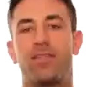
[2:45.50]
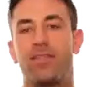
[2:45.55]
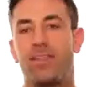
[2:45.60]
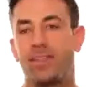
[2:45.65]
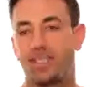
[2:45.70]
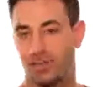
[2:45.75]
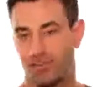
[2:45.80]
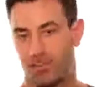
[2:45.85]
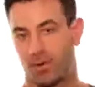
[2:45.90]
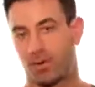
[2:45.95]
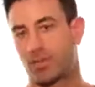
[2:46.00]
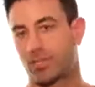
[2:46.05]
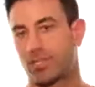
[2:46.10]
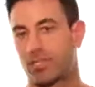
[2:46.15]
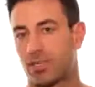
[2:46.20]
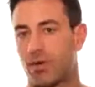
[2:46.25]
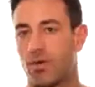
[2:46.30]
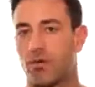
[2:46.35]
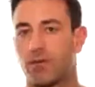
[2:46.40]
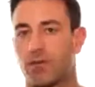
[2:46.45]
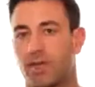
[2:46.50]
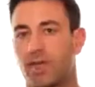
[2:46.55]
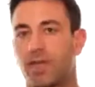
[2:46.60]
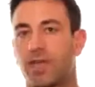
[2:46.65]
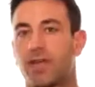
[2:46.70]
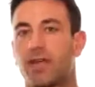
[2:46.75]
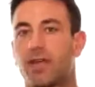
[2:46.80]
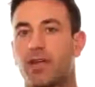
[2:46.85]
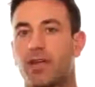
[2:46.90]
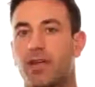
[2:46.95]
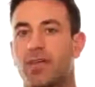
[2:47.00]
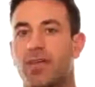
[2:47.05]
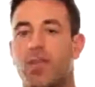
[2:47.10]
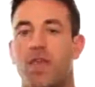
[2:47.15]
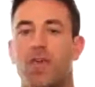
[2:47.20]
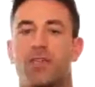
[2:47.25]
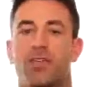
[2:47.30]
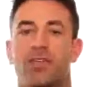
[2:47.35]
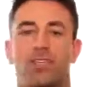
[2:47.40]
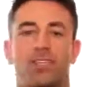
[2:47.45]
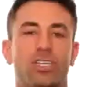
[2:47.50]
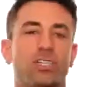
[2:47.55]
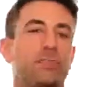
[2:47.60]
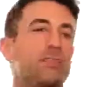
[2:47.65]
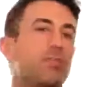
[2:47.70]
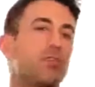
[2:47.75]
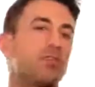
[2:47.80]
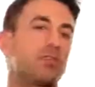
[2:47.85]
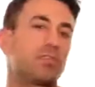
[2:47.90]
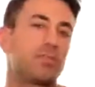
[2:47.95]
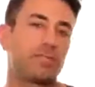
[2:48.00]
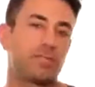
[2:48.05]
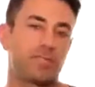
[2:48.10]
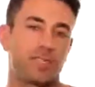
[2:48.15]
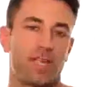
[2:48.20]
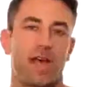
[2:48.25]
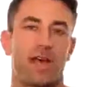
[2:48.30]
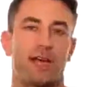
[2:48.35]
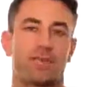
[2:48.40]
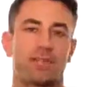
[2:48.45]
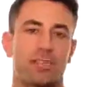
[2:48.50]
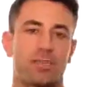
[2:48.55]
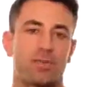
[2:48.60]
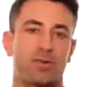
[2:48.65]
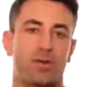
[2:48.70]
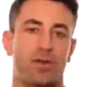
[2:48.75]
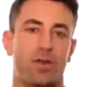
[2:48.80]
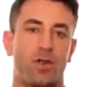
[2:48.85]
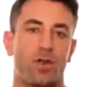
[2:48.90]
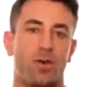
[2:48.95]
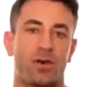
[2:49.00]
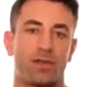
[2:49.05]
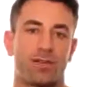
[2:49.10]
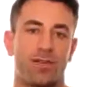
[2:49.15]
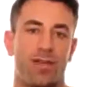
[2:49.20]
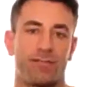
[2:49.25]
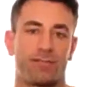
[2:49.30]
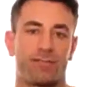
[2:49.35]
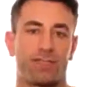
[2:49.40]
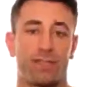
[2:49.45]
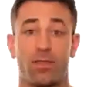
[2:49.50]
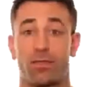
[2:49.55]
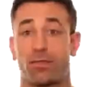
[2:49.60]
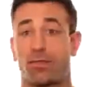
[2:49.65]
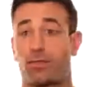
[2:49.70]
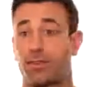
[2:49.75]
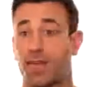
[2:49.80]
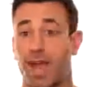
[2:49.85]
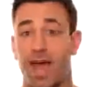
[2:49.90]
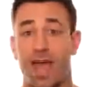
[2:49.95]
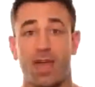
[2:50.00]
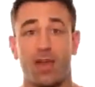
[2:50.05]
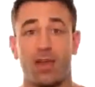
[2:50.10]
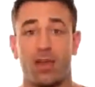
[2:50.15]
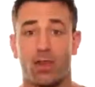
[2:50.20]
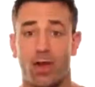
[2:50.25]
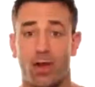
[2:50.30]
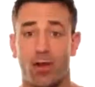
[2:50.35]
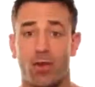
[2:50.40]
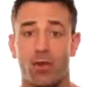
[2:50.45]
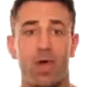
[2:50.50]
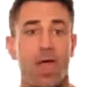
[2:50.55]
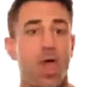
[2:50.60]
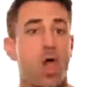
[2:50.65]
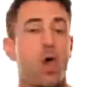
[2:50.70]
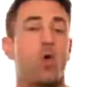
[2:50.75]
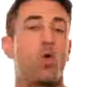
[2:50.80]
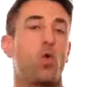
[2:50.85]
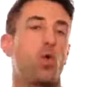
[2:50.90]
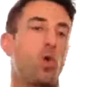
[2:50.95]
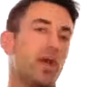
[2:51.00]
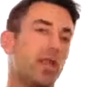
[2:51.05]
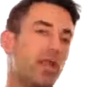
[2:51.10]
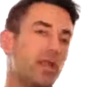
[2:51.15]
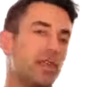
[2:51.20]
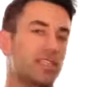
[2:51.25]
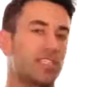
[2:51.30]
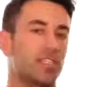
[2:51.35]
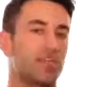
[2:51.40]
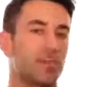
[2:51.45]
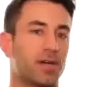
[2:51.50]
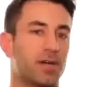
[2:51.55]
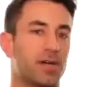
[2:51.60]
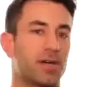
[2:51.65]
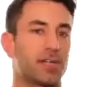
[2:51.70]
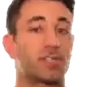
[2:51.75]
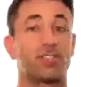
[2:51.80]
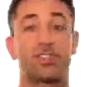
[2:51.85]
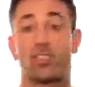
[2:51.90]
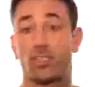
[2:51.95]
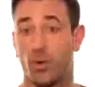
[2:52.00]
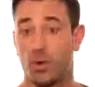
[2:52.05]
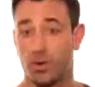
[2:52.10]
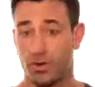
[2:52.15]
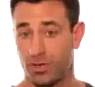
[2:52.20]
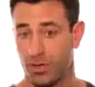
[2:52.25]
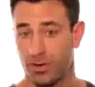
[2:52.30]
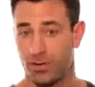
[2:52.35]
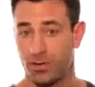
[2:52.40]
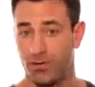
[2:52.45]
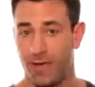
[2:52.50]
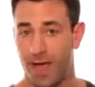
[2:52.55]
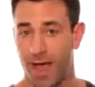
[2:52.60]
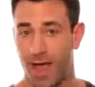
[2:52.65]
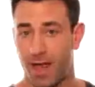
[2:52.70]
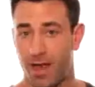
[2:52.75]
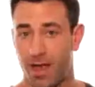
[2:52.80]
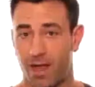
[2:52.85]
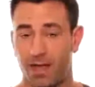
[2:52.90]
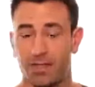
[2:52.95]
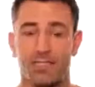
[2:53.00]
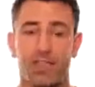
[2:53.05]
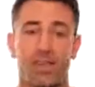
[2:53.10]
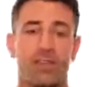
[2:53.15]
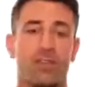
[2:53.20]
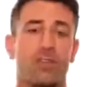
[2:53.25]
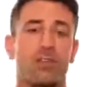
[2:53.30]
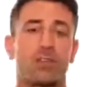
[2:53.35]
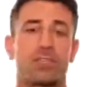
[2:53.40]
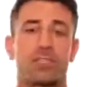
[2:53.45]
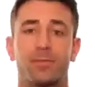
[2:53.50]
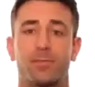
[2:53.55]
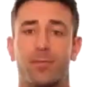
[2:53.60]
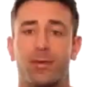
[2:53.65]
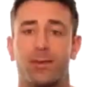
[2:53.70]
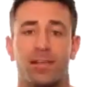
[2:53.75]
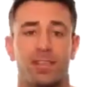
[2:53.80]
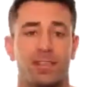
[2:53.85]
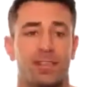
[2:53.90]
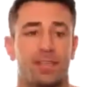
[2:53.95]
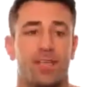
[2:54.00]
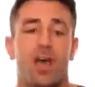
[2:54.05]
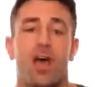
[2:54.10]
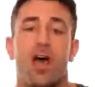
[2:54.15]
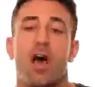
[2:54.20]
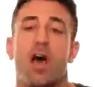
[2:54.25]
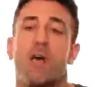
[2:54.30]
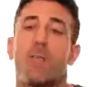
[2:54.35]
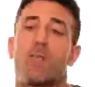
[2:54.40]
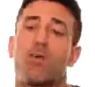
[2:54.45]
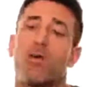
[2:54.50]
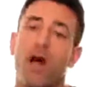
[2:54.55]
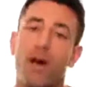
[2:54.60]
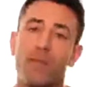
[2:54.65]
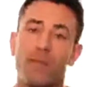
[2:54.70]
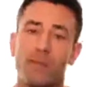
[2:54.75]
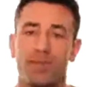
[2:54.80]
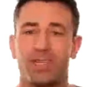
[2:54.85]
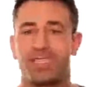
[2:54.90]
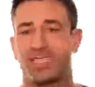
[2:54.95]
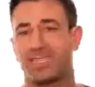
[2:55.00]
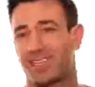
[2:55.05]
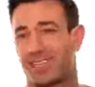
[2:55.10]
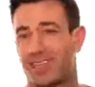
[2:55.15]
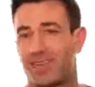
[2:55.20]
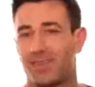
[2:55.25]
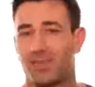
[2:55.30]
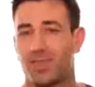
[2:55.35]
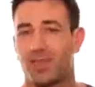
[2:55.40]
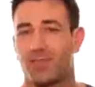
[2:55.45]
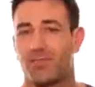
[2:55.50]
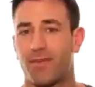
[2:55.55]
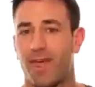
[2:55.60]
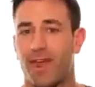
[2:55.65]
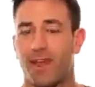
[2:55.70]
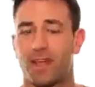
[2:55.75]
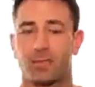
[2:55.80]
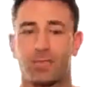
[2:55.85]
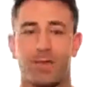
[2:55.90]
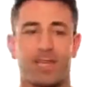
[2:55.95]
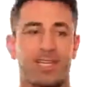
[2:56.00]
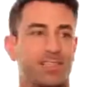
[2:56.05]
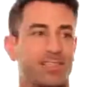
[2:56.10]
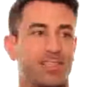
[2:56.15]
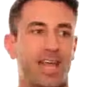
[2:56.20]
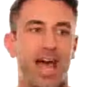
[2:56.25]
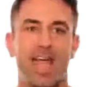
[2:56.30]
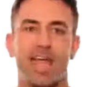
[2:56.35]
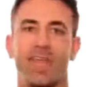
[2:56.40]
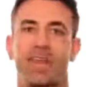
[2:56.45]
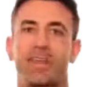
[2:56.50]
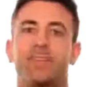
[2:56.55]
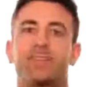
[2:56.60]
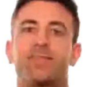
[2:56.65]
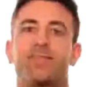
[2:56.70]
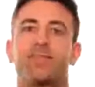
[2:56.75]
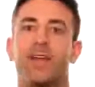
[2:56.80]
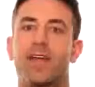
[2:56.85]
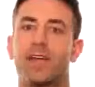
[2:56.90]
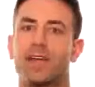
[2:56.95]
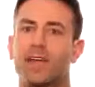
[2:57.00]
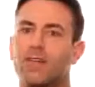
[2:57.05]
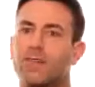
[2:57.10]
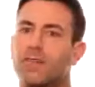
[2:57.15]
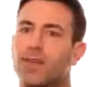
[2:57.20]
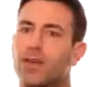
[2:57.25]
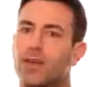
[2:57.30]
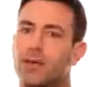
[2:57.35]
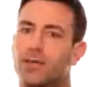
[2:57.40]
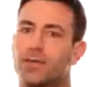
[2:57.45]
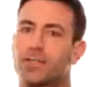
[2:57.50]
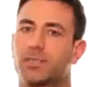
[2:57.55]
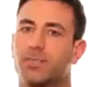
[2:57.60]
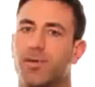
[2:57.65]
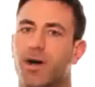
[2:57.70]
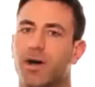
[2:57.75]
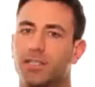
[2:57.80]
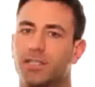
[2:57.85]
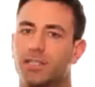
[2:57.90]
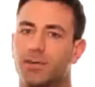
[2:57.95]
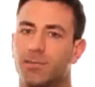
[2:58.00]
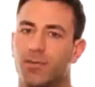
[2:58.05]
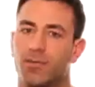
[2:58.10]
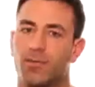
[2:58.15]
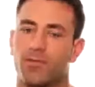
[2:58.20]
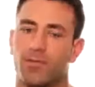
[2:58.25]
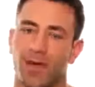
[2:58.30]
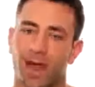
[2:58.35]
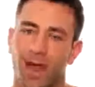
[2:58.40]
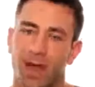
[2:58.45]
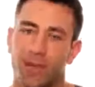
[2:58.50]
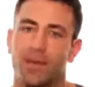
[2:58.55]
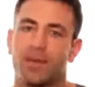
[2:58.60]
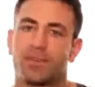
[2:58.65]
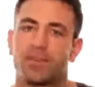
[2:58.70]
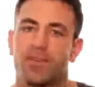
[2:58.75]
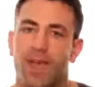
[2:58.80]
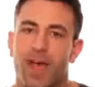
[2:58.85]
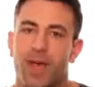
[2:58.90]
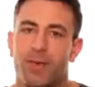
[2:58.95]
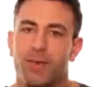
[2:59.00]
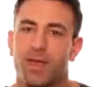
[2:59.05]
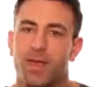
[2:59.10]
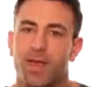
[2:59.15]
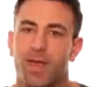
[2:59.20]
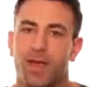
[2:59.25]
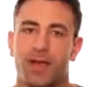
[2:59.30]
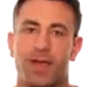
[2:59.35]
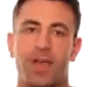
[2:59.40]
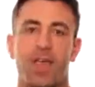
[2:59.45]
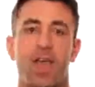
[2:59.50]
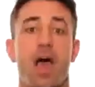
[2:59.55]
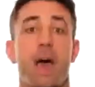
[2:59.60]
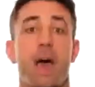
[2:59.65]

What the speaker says: this person over here that just puts themselves into a caloric deficit through diet alone will experience short-term fat loss, and they'll experience probably significant fat loss because diet is very, very responsible for how much fat we carry,